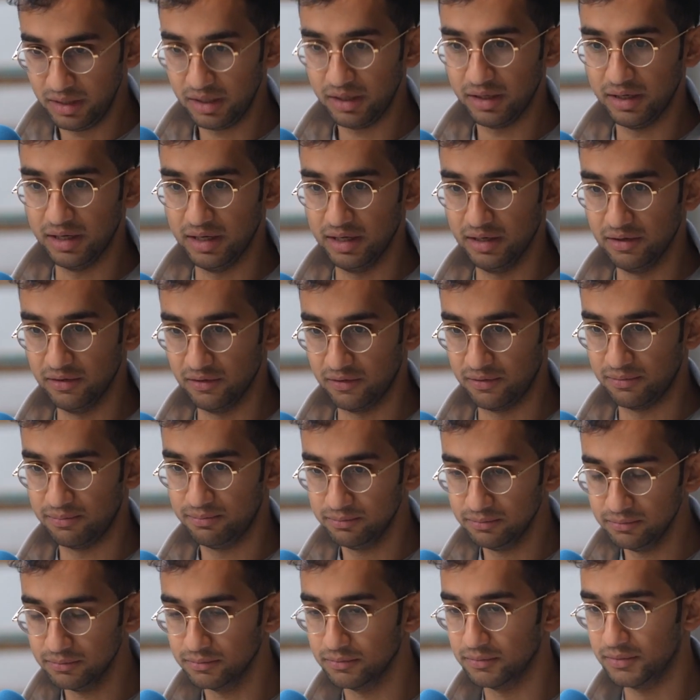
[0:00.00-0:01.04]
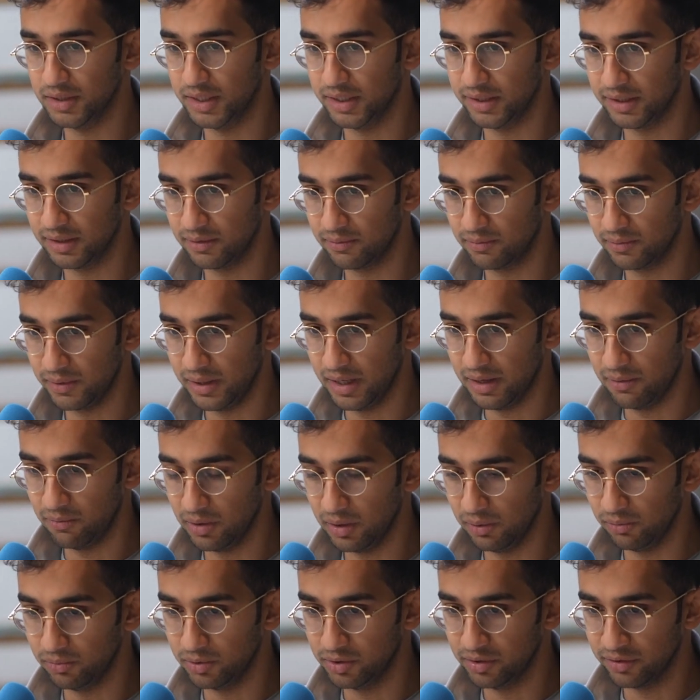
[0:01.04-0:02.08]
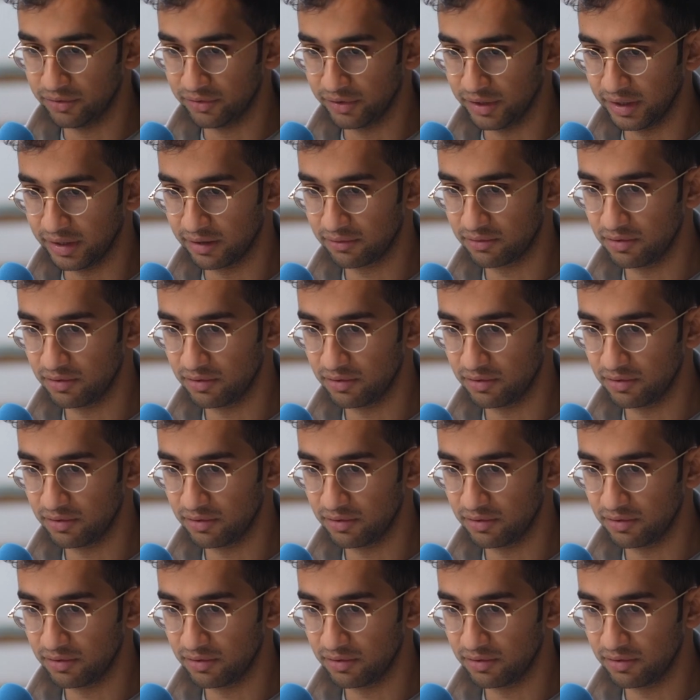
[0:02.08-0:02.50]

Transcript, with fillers: And I think well worth like